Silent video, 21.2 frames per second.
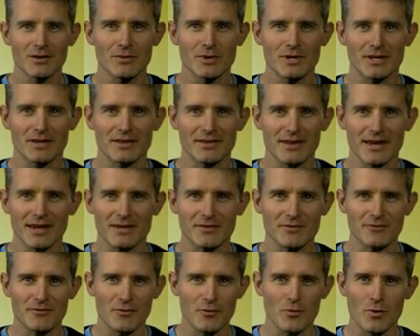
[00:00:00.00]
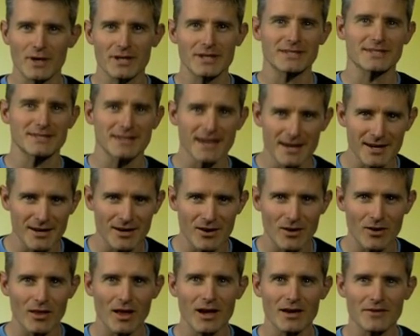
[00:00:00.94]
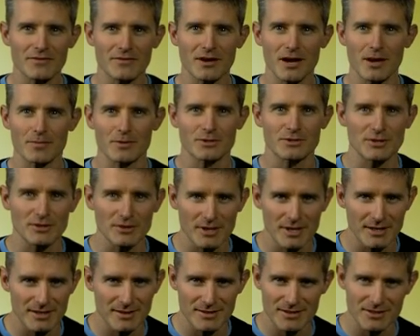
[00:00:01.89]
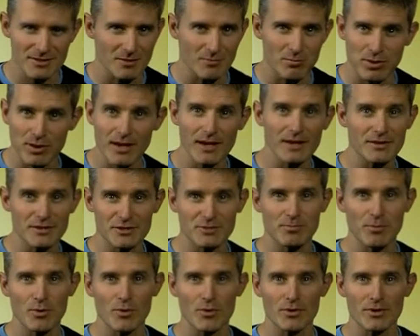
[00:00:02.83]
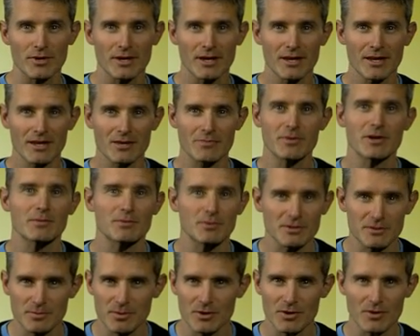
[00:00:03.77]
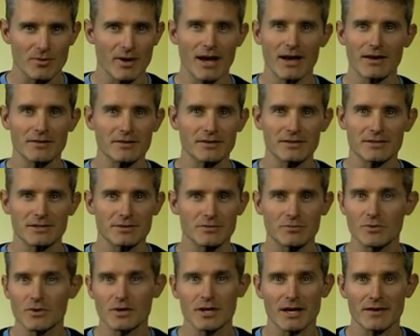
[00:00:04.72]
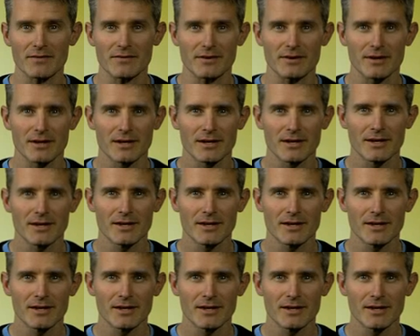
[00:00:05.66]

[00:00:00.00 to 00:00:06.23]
We can thank Him for what He's done in our life, the opportunity just to play the sport, the people He's put around us, whatever.